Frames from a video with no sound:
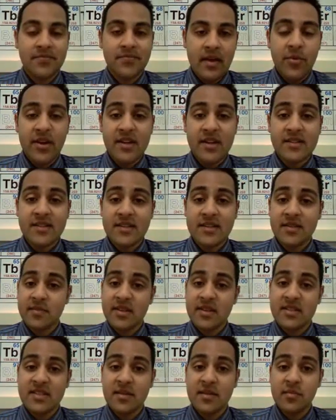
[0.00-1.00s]
we can say
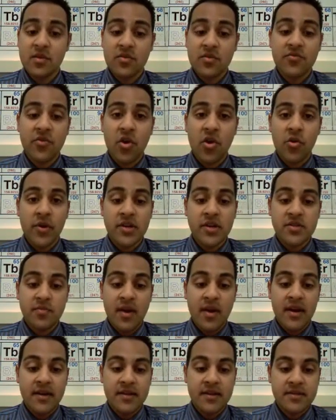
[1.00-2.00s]
something similar for OH
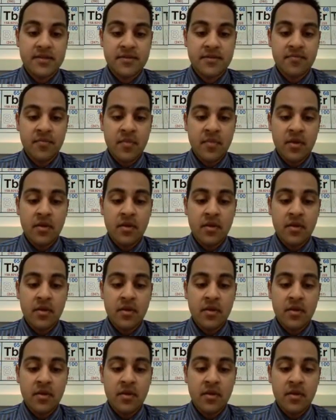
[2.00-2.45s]
minus.